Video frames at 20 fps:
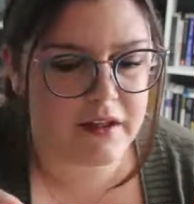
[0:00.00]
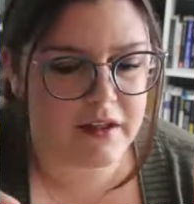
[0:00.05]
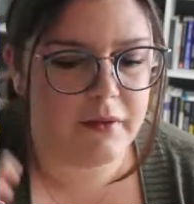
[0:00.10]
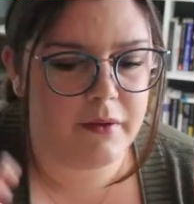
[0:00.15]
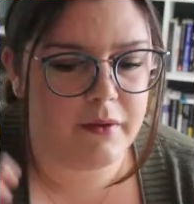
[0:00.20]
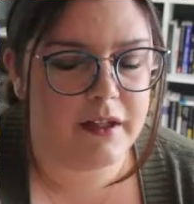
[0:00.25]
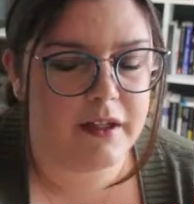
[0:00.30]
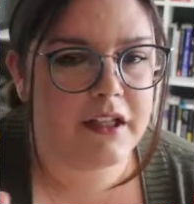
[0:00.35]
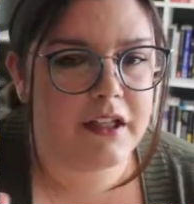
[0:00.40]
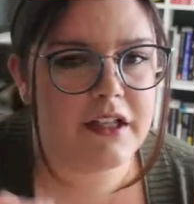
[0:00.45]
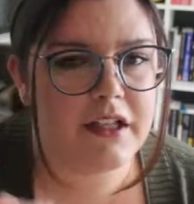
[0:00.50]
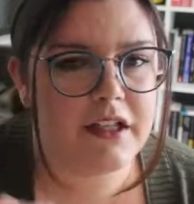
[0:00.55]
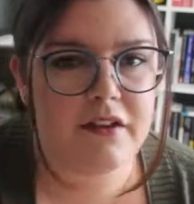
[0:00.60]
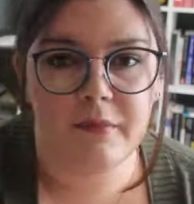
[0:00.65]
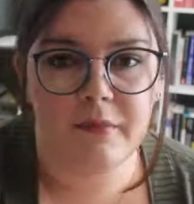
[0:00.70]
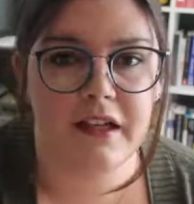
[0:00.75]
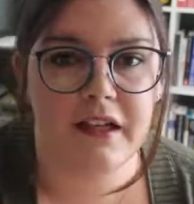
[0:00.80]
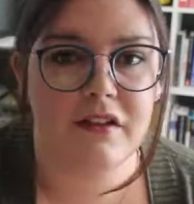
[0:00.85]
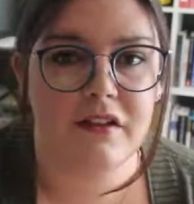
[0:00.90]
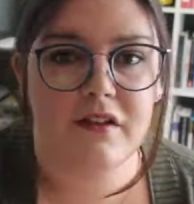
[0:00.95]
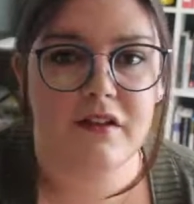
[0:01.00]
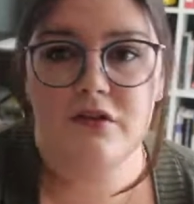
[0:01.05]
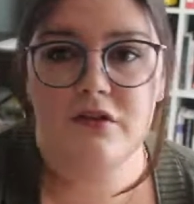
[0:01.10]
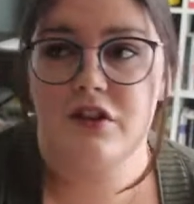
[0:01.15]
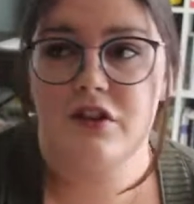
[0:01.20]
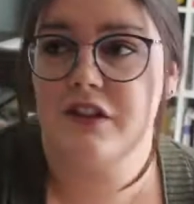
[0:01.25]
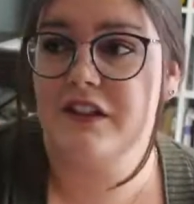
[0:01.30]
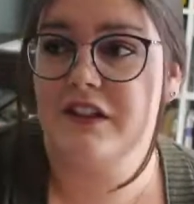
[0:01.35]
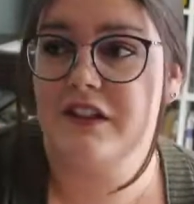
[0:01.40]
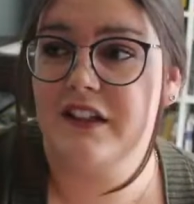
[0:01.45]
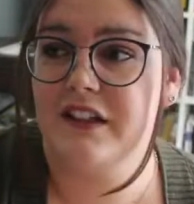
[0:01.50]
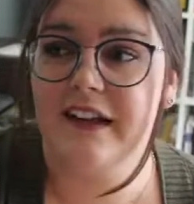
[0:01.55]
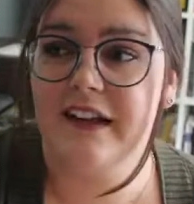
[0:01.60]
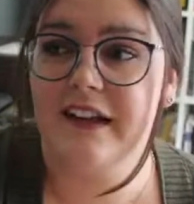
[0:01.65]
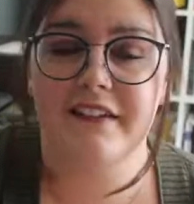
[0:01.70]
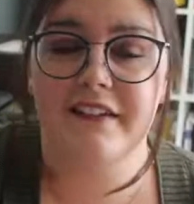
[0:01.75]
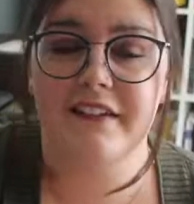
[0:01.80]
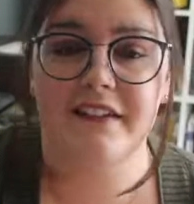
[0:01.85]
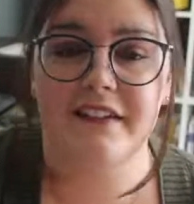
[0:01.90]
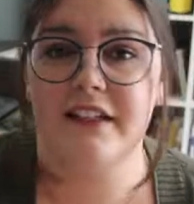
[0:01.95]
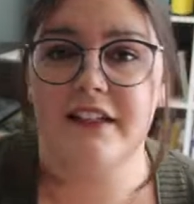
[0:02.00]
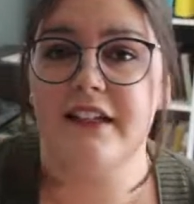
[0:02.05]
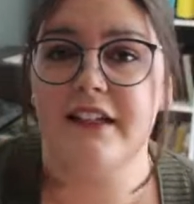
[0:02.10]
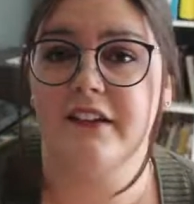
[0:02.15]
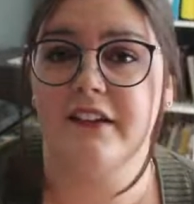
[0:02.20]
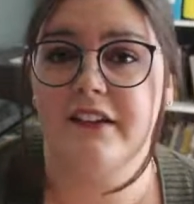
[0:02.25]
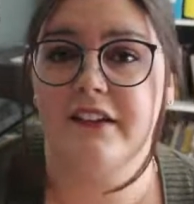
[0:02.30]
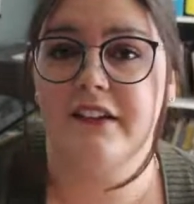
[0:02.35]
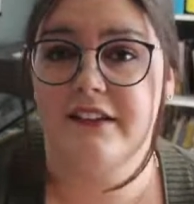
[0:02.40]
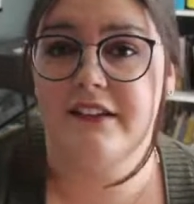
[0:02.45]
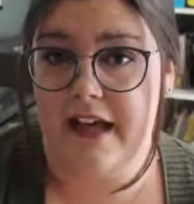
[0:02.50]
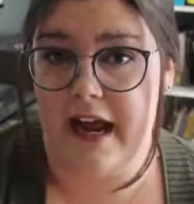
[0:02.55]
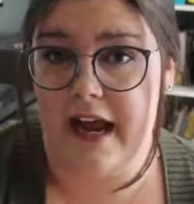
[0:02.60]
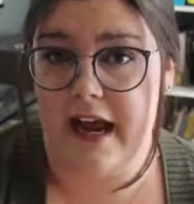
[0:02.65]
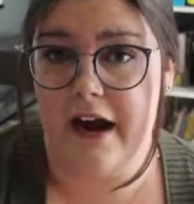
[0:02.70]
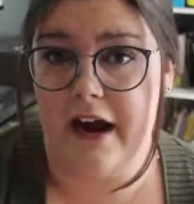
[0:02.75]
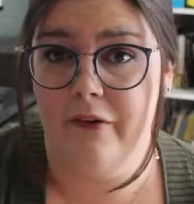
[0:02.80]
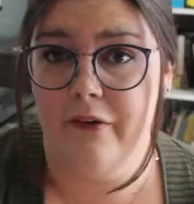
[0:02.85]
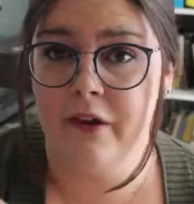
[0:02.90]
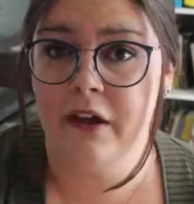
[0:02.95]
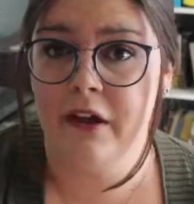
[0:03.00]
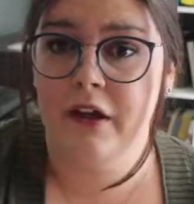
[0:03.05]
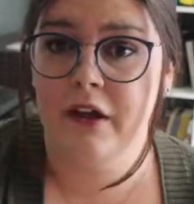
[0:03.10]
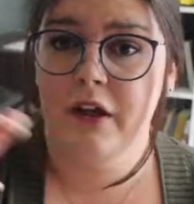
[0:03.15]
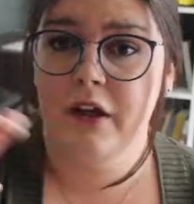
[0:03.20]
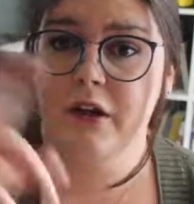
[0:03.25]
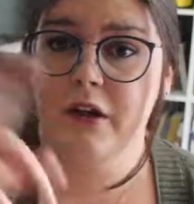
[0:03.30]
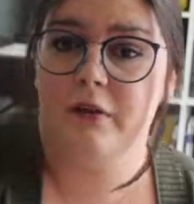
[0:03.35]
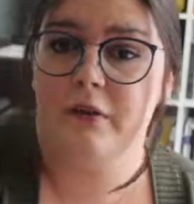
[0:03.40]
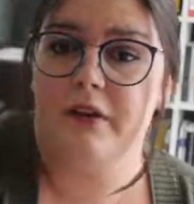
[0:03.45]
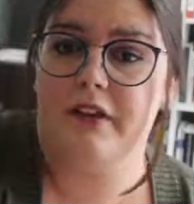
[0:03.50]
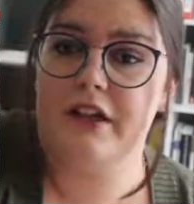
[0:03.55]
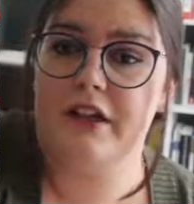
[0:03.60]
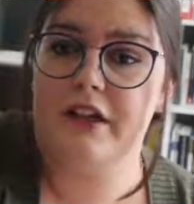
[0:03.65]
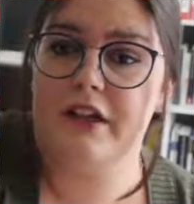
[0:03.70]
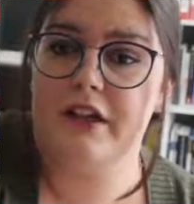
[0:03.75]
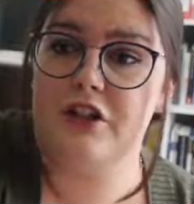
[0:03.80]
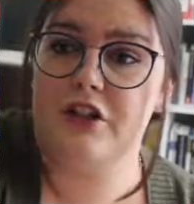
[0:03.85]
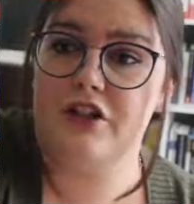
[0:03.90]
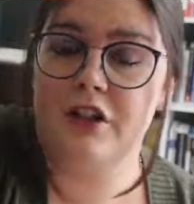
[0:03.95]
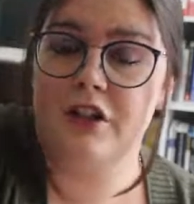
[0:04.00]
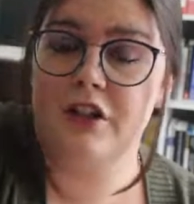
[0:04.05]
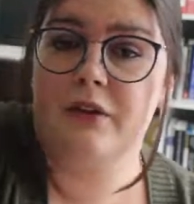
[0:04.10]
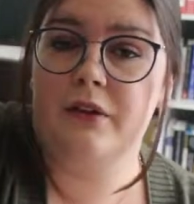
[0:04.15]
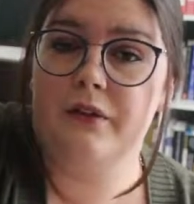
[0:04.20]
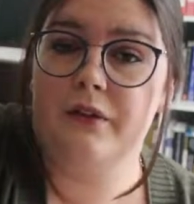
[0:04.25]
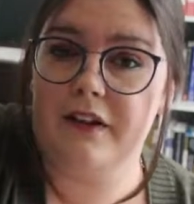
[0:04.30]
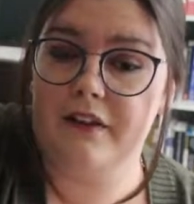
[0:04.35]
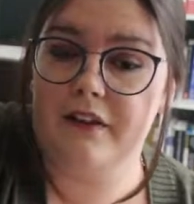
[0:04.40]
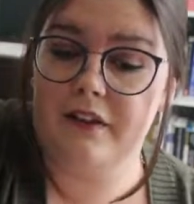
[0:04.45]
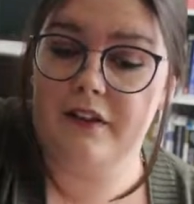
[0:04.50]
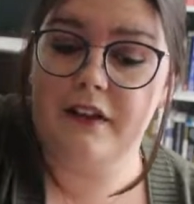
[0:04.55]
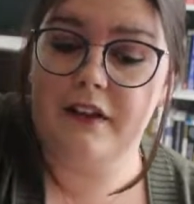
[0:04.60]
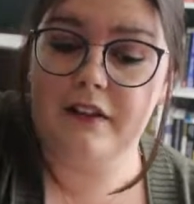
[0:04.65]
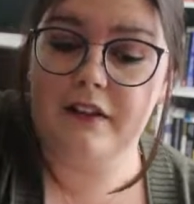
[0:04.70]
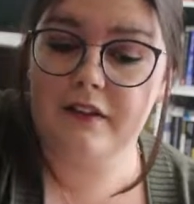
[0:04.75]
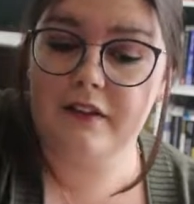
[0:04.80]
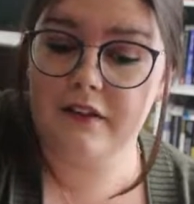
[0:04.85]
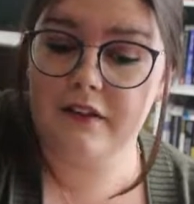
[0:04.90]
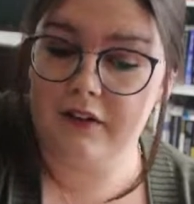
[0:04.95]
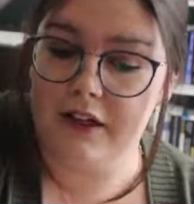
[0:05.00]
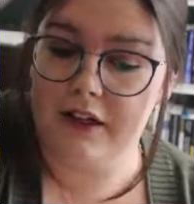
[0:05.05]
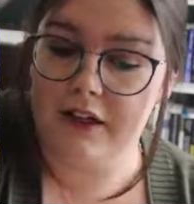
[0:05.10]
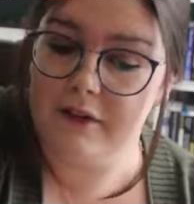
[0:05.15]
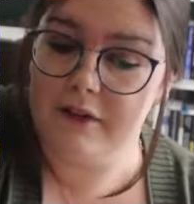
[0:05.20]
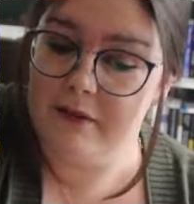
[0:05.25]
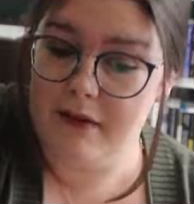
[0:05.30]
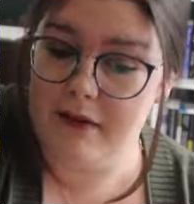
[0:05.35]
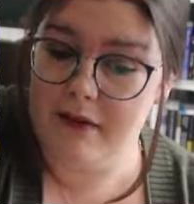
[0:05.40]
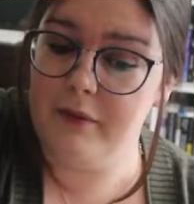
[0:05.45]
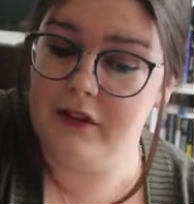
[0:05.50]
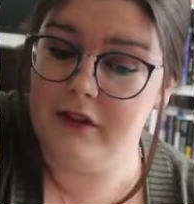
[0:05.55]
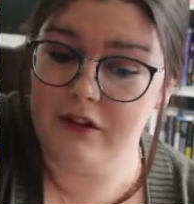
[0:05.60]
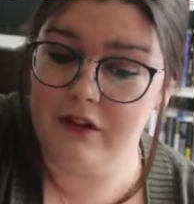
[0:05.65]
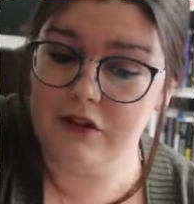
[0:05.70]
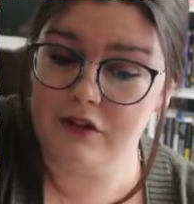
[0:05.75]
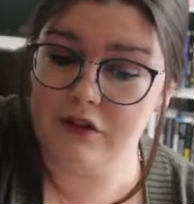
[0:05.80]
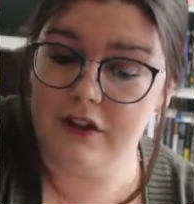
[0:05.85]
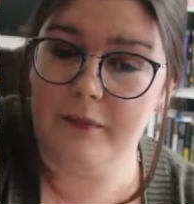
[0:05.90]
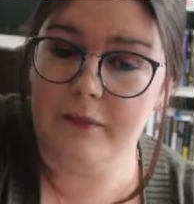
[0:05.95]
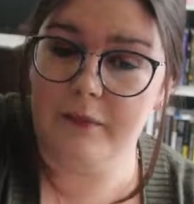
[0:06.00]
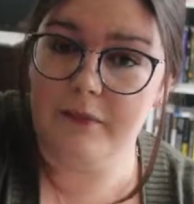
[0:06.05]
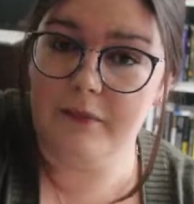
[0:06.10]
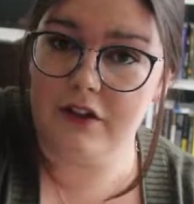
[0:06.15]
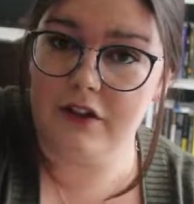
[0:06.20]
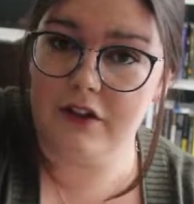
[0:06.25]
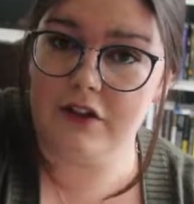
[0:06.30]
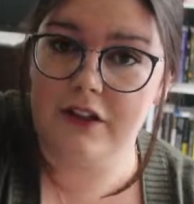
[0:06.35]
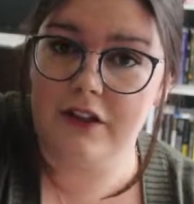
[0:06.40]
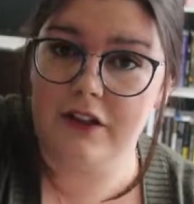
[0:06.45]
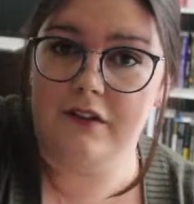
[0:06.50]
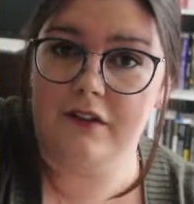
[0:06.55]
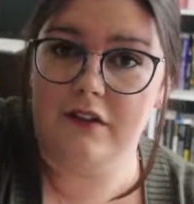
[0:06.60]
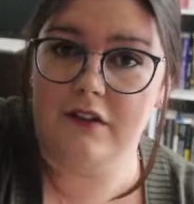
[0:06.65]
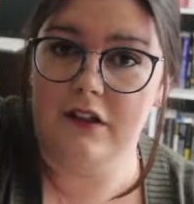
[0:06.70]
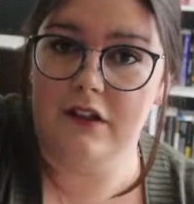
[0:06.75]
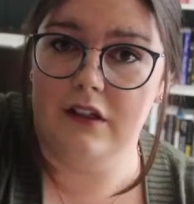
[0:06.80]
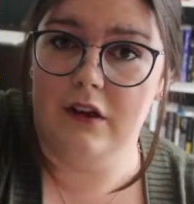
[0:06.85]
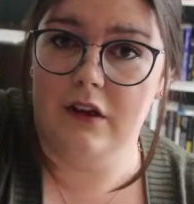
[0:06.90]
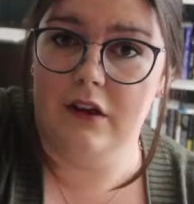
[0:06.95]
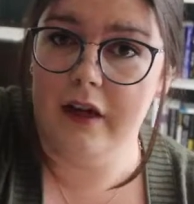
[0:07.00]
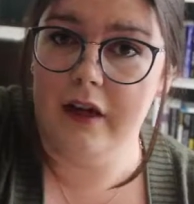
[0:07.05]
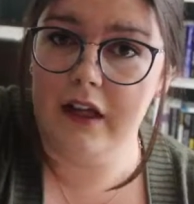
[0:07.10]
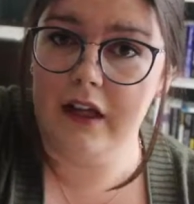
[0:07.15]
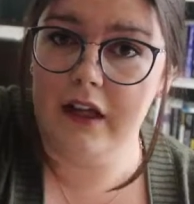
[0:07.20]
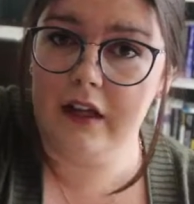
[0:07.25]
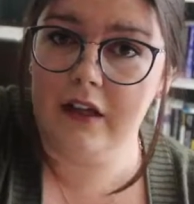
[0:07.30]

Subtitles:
So I can either make it so she's got this skill down, where like she knows that this, like when I put the treat up there, she has to do it.